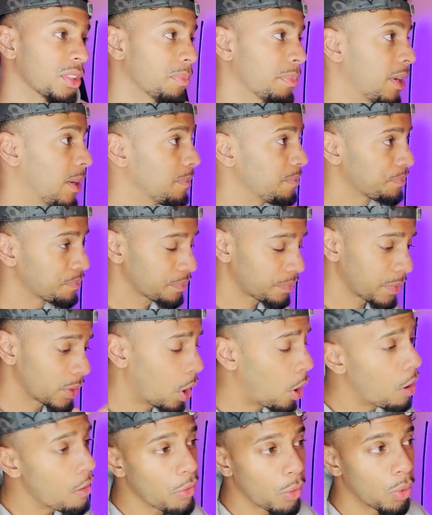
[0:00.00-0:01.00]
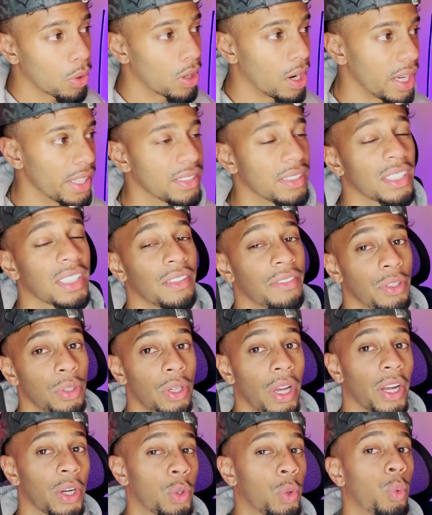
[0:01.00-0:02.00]
But overall, guys, to give
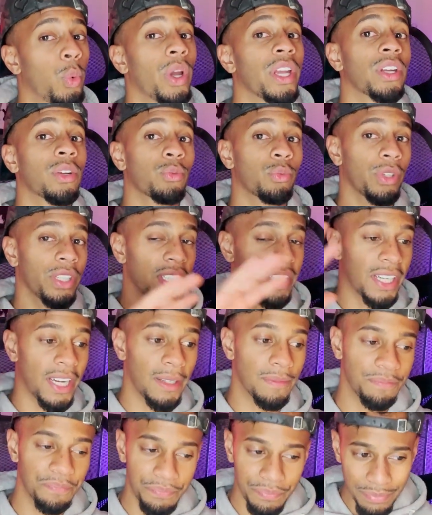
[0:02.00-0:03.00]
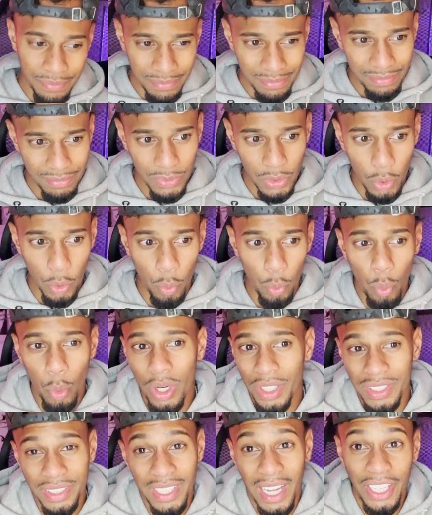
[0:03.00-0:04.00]
you a quick recap,
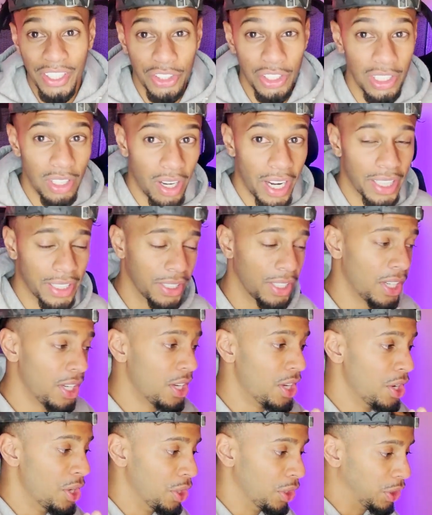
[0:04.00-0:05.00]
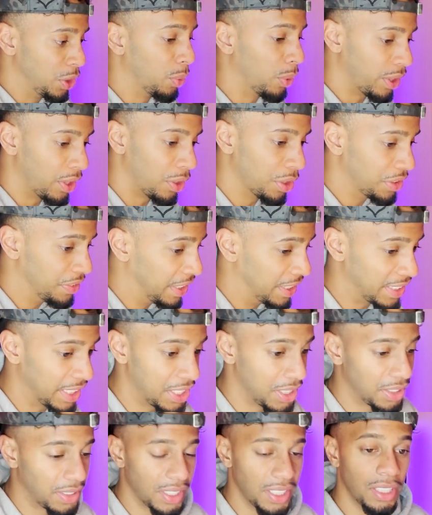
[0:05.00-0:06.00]
what it's actually like to run an OnlyFans
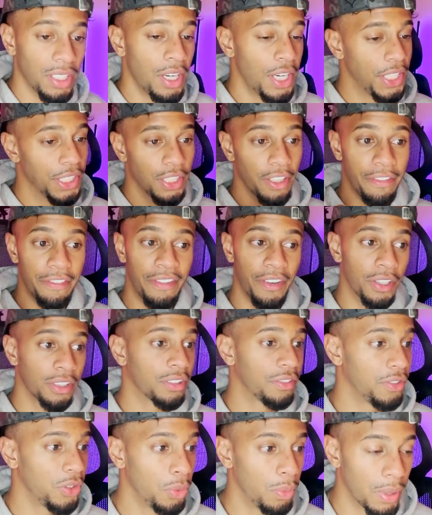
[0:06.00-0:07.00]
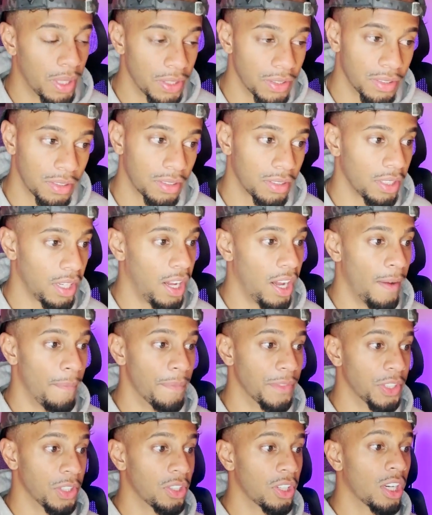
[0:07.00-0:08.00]
agency, the first few months,
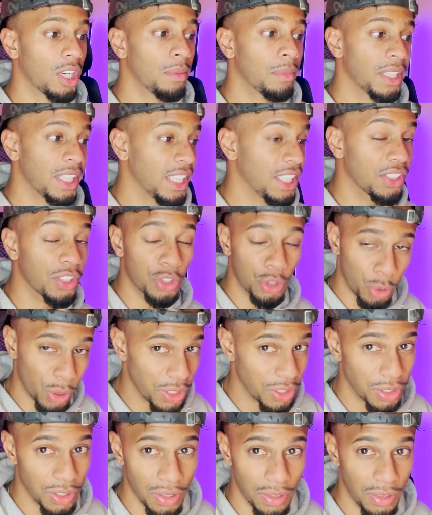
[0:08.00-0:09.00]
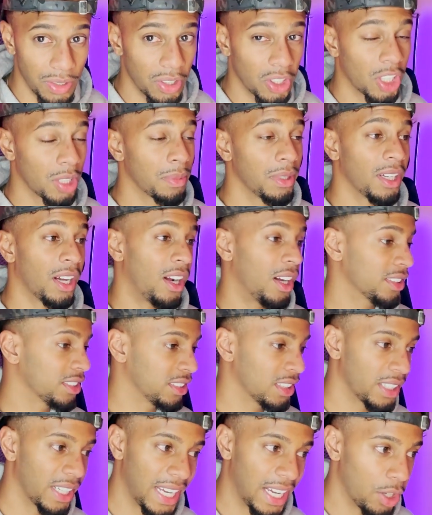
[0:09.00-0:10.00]
you're gonna be in the trenches, you're gonna be
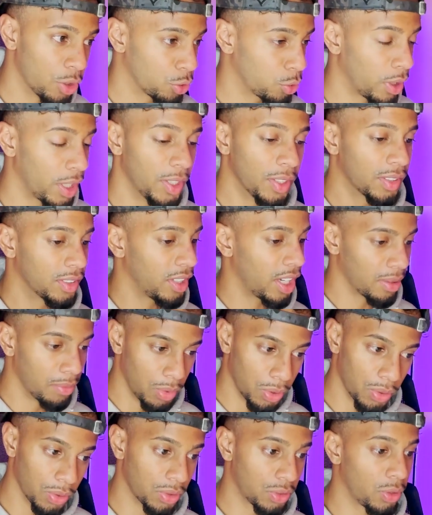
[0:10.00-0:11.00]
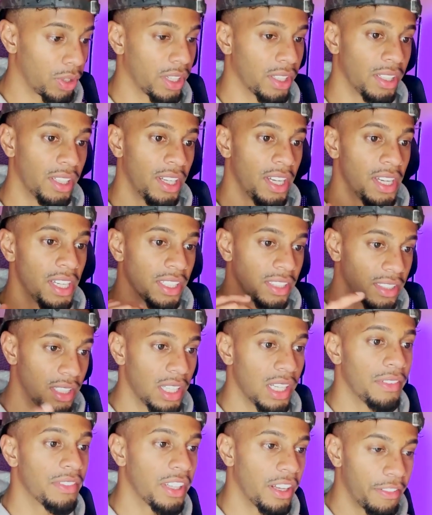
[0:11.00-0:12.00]
hustling out, trying to sign models, trying to
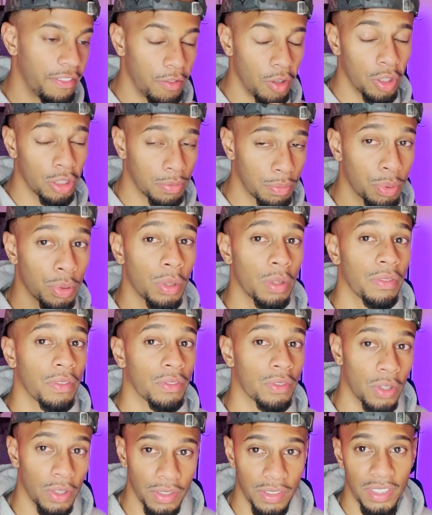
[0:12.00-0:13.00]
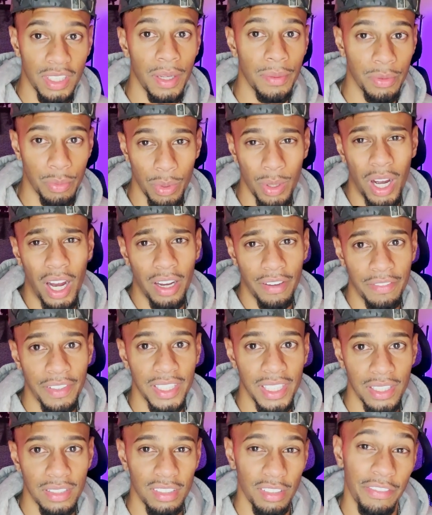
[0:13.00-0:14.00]
deliver that first proof of concept, I
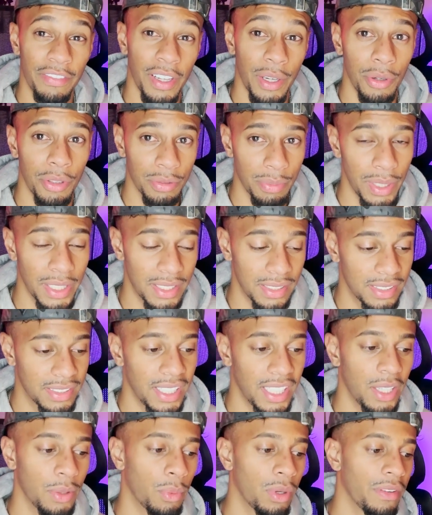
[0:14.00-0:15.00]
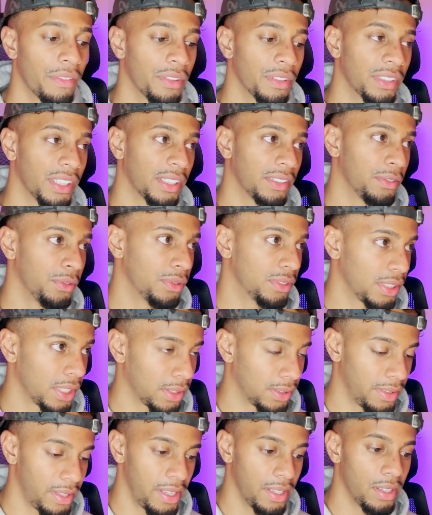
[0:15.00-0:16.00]
think is the fairest way to say it, whether that's through
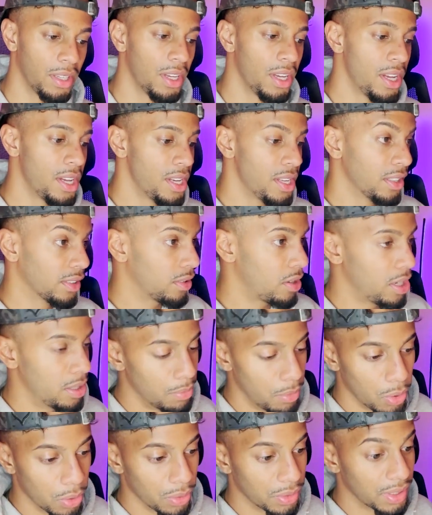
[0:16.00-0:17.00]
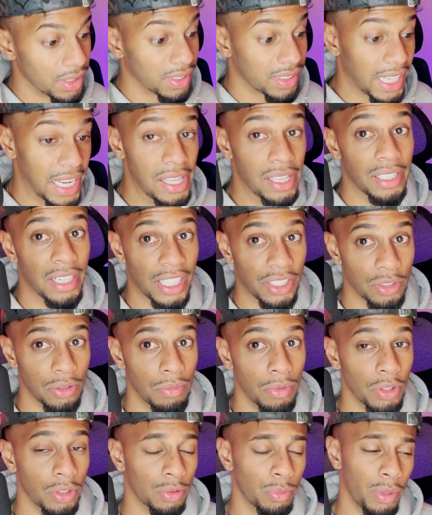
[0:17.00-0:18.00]
16, signing models and scaling actual
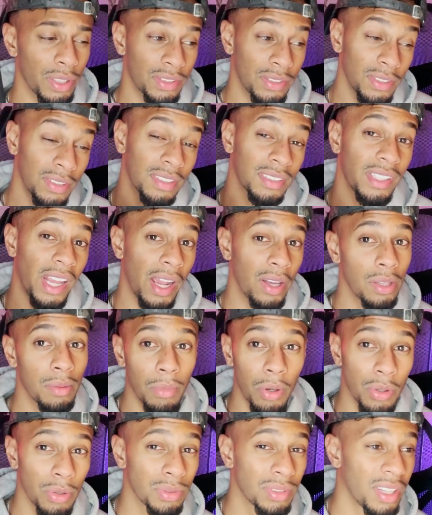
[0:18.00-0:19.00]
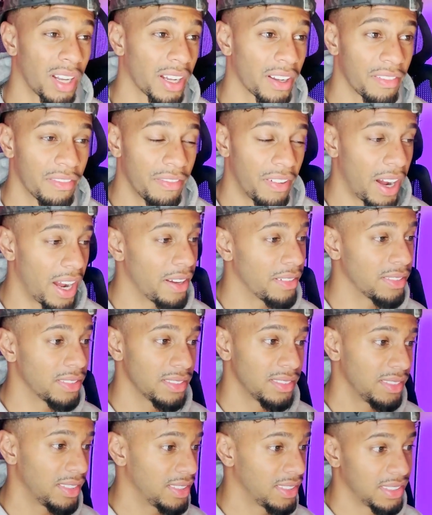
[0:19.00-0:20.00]
models. Once you scale a model to like
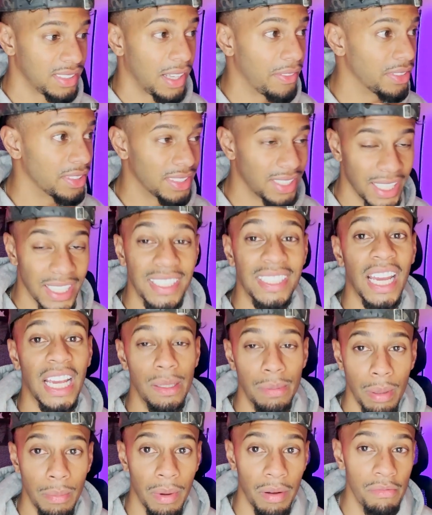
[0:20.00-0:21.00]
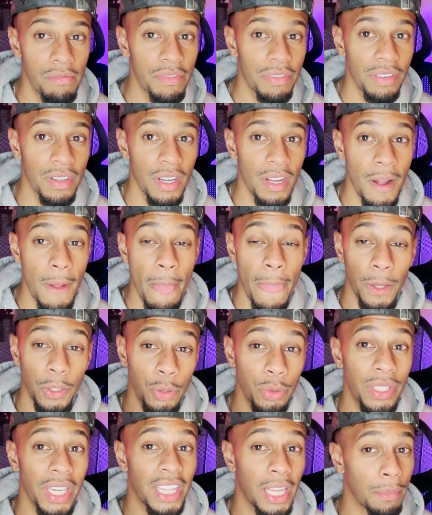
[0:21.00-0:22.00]
5, 7, 10K per month,
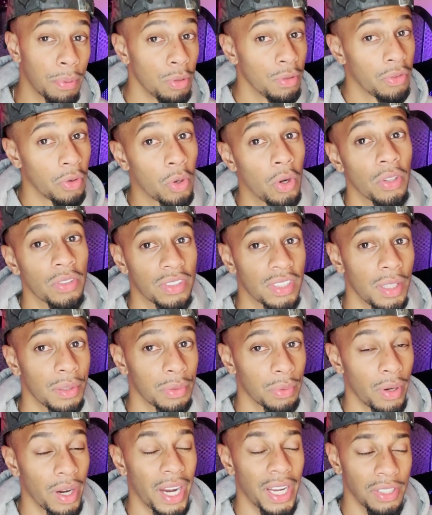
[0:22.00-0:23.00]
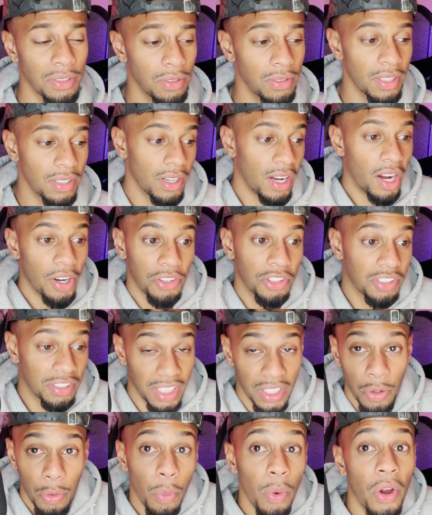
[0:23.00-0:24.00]
you get that proof of concept, right? And you
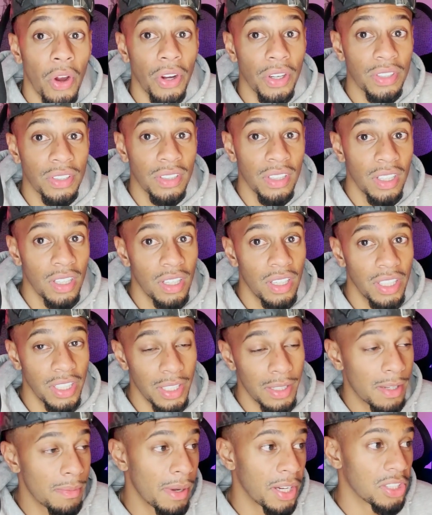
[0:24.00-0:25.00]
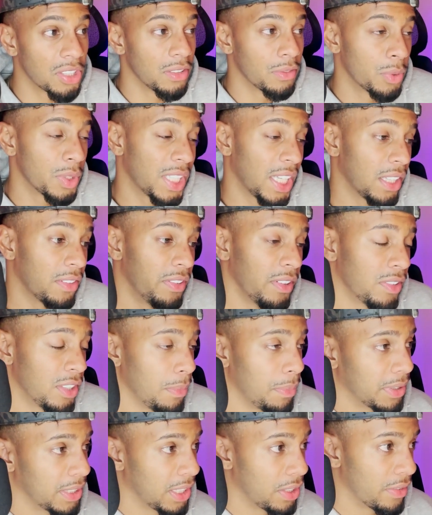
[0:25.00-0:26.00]
understand it works. You can imagine if we take
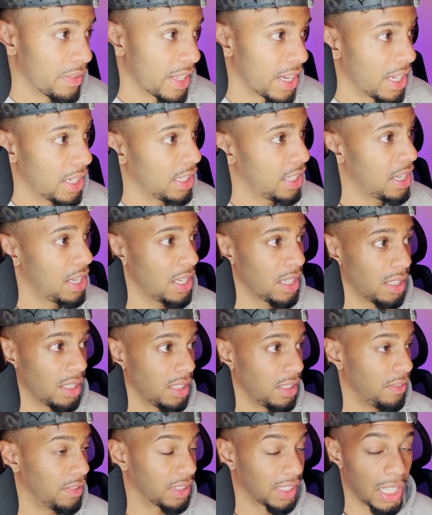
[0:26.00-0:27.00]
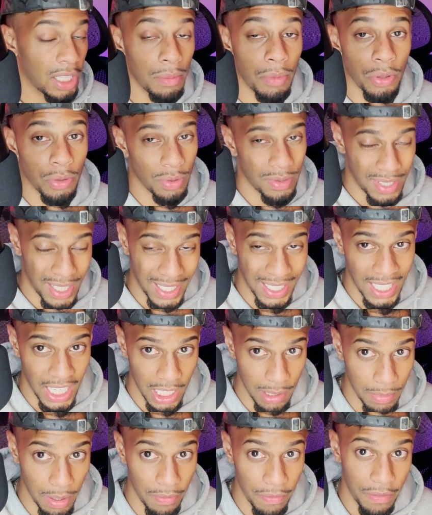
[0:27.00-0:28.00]
50% of that, if you scale a model to
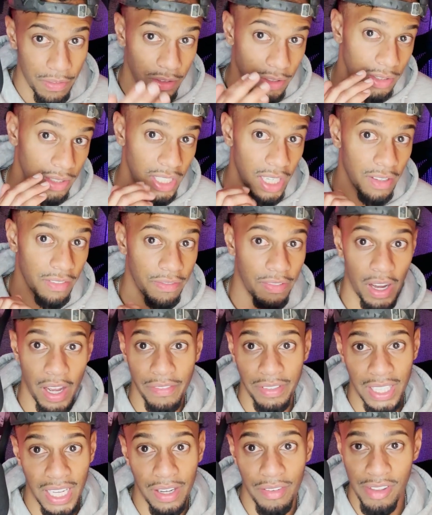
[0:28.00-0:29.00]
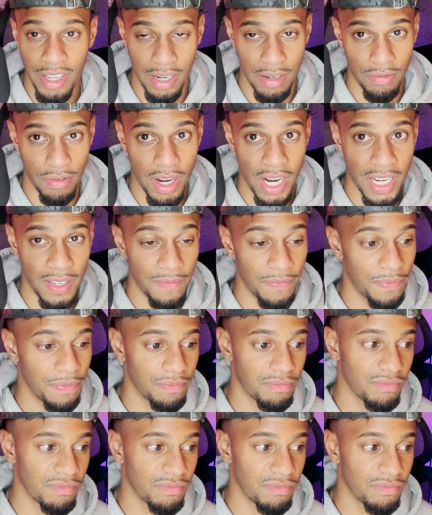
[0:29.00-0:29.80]
10K a month, you get 5K of that, right?